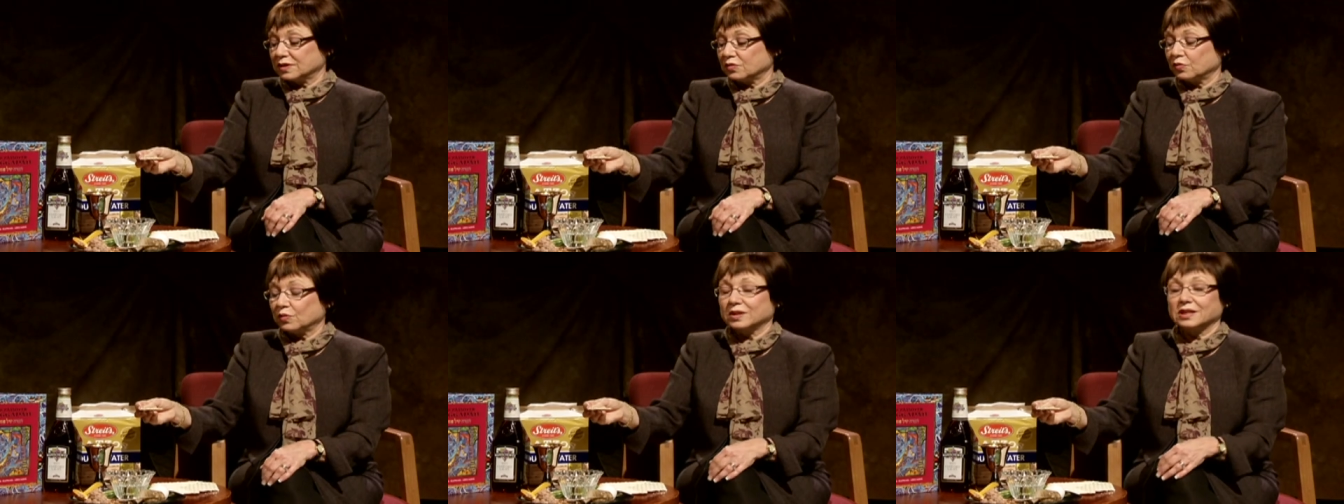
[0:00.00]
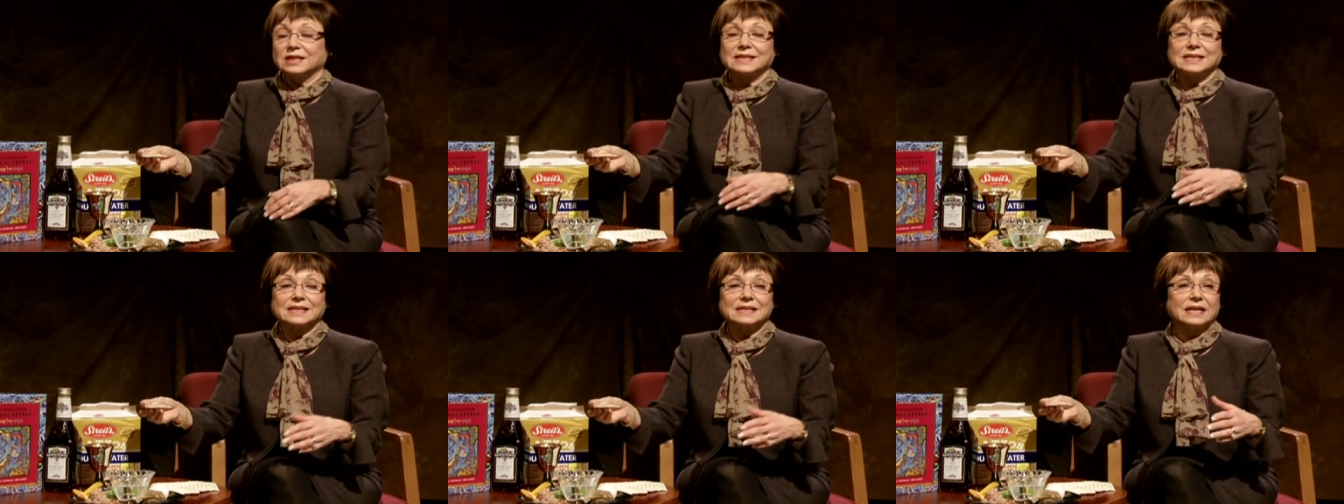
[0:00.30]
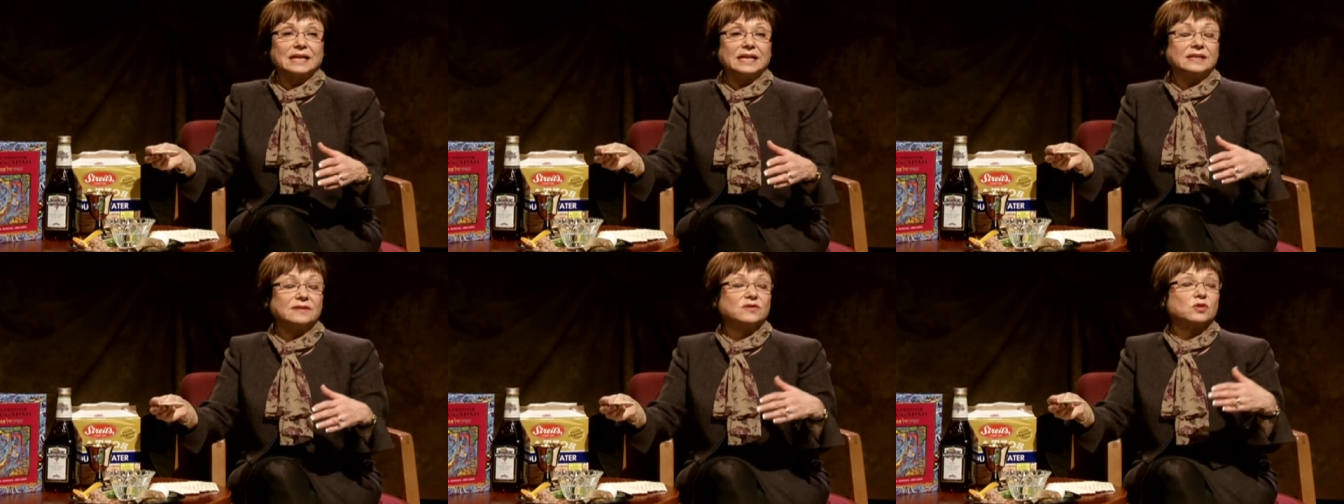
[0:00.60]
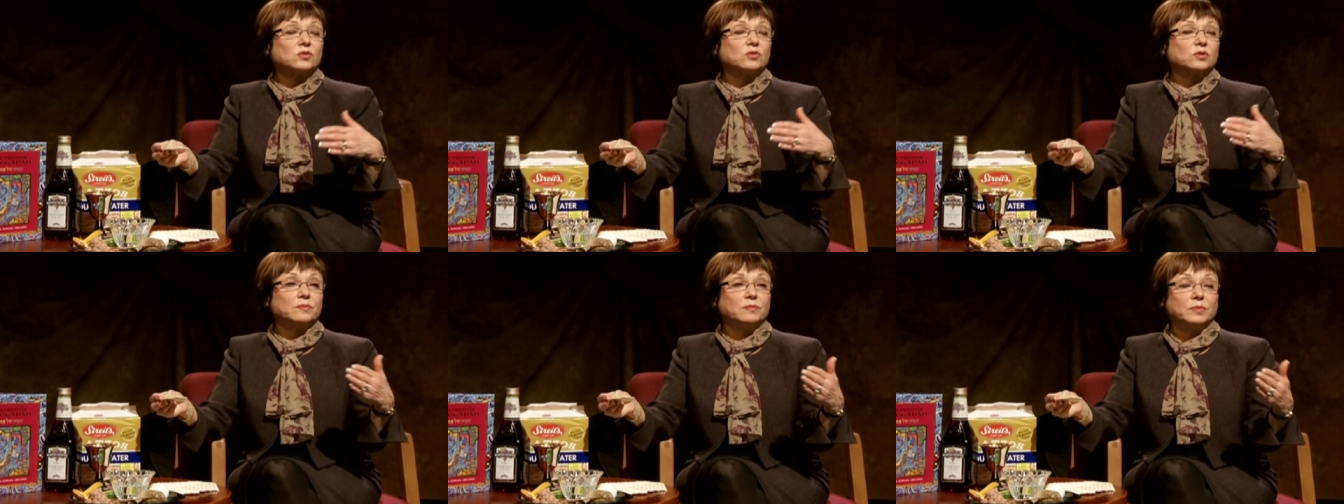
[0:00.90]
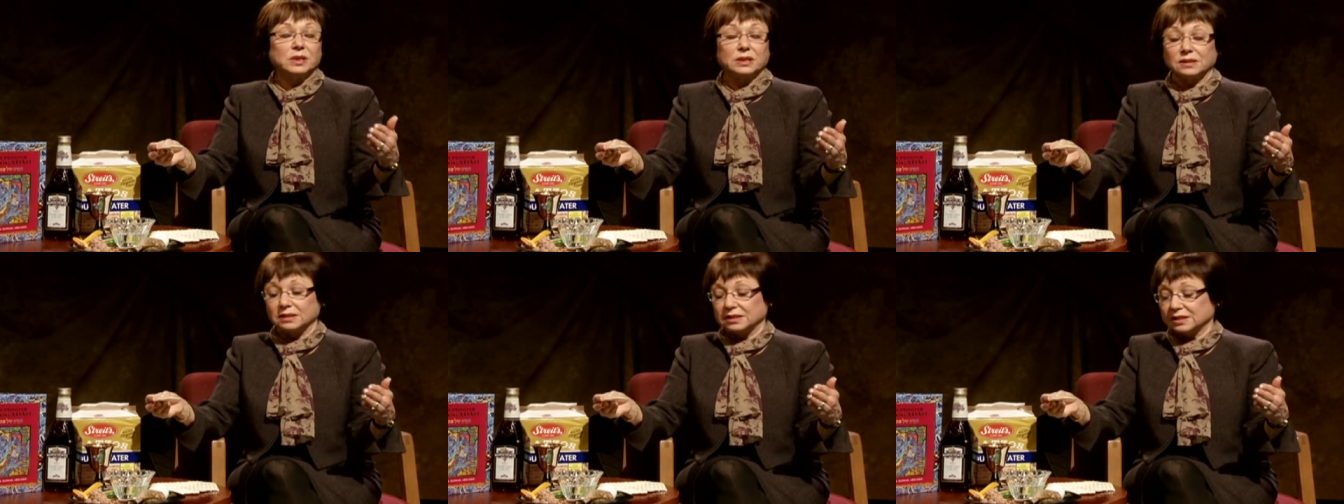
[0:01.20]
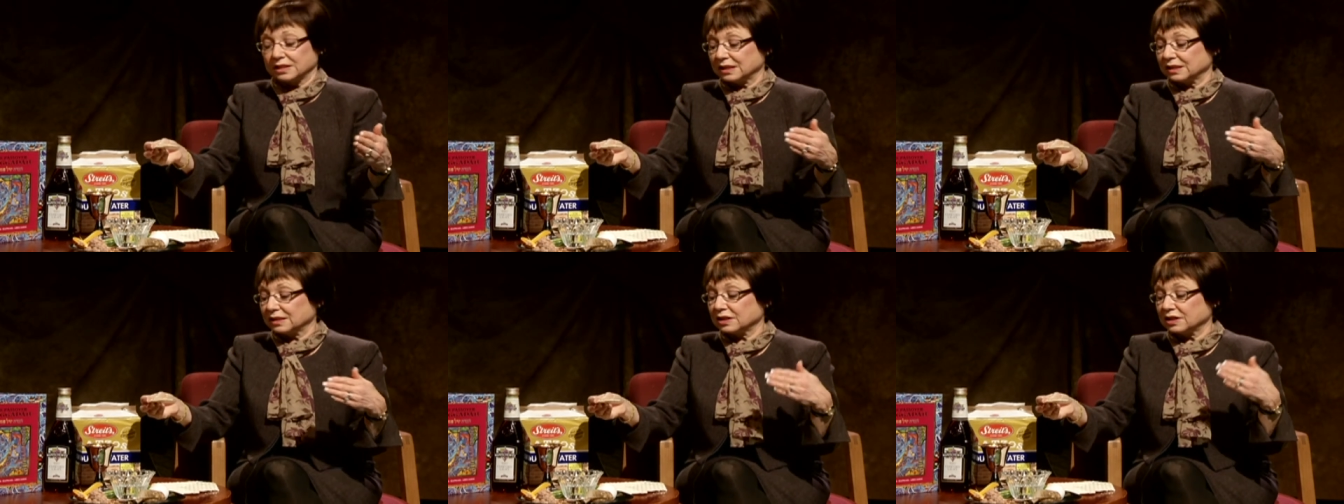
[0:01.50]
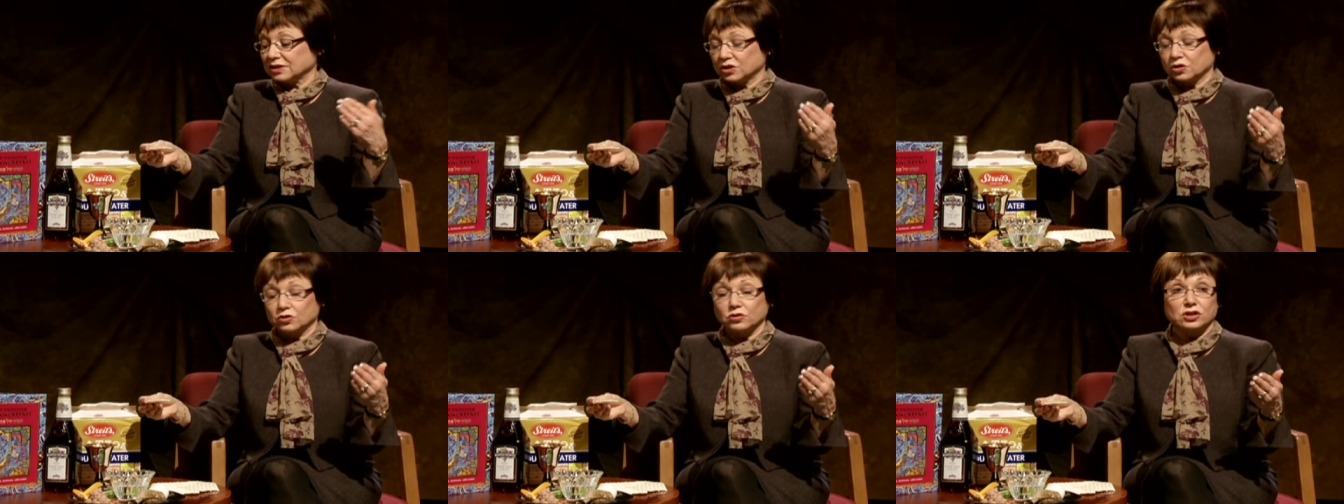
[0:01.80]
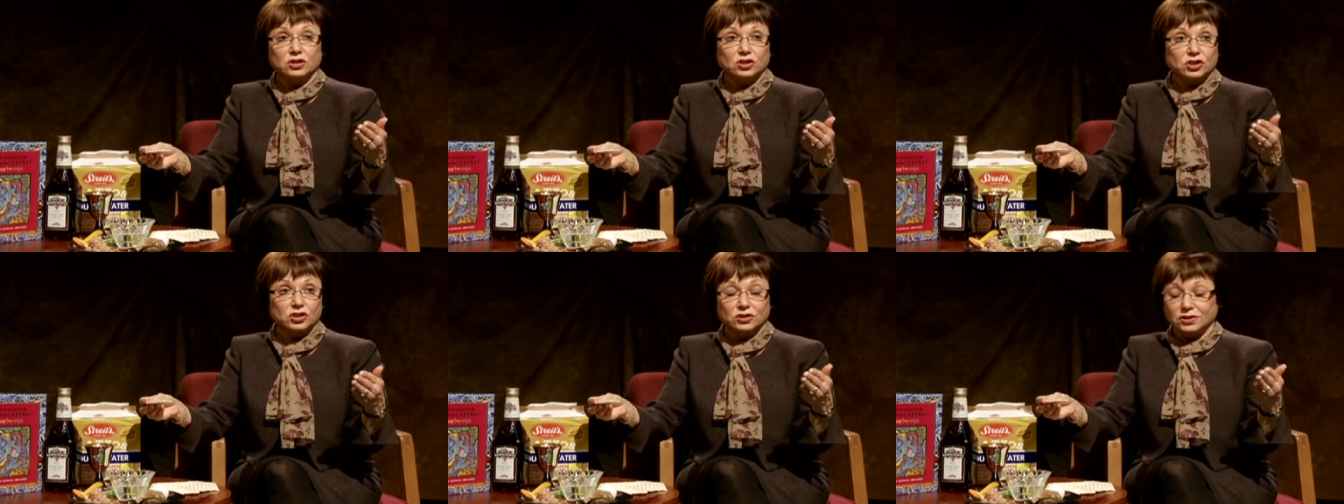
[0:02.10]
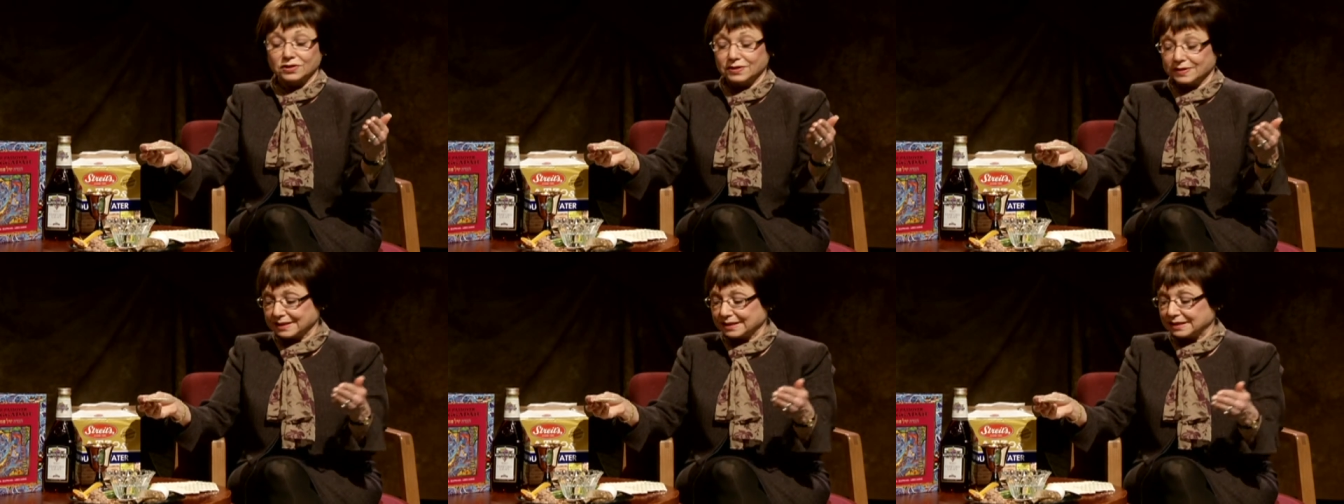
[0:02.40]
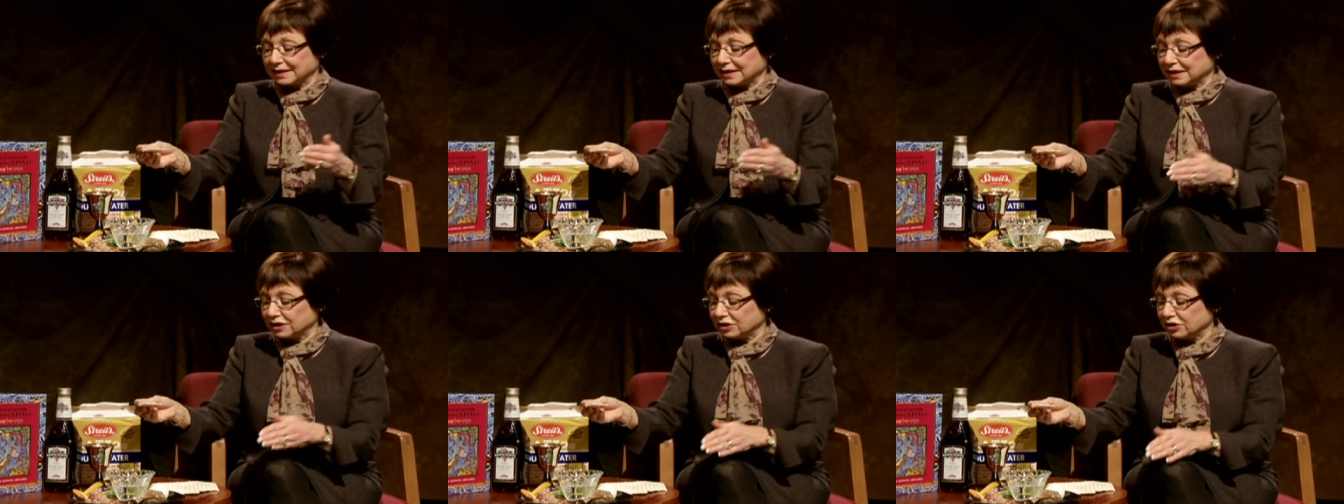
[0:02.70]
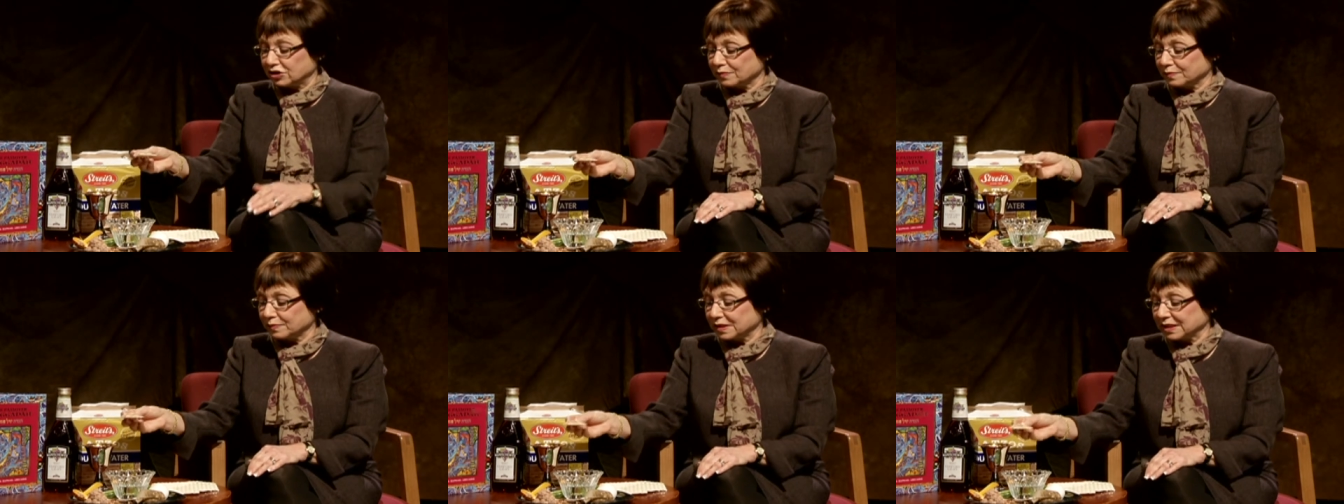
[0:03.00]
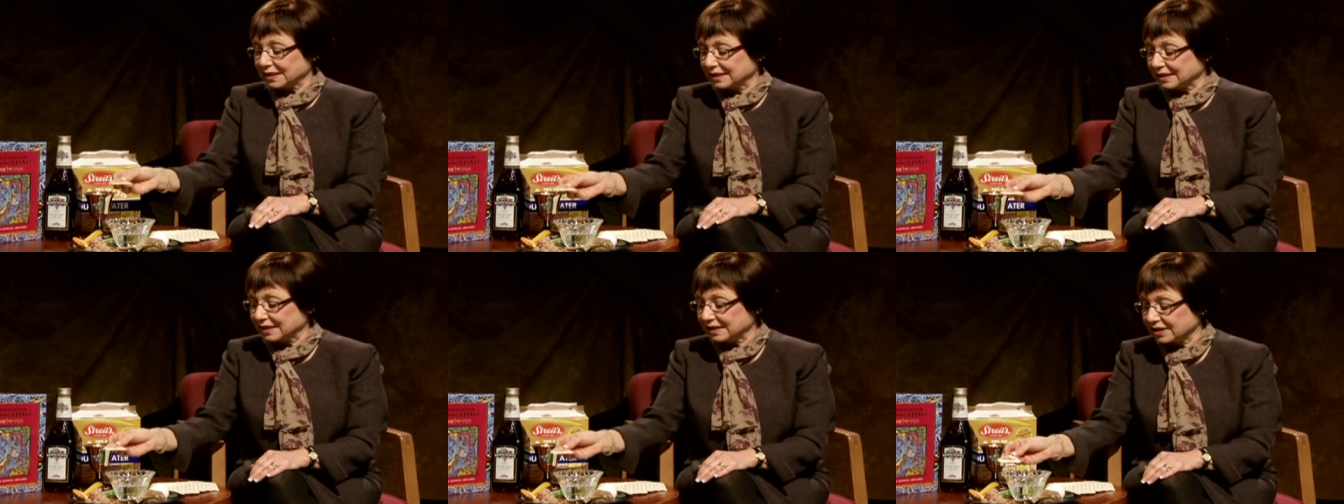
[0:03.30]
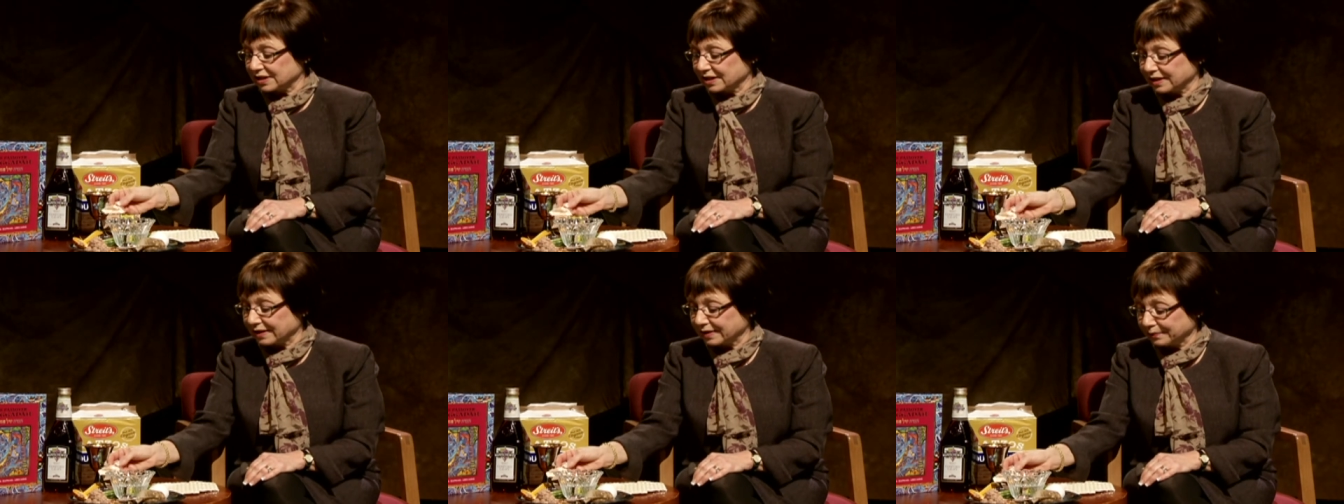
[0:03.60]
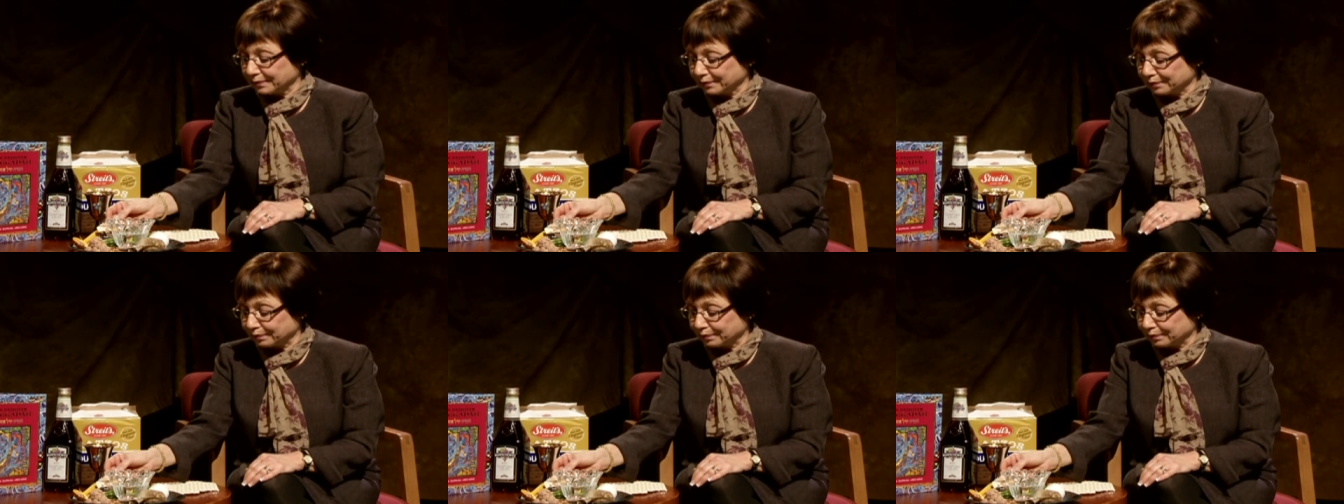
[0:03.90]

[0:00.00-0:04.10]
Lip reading: when the slaves were building the structures in Egypt at the time.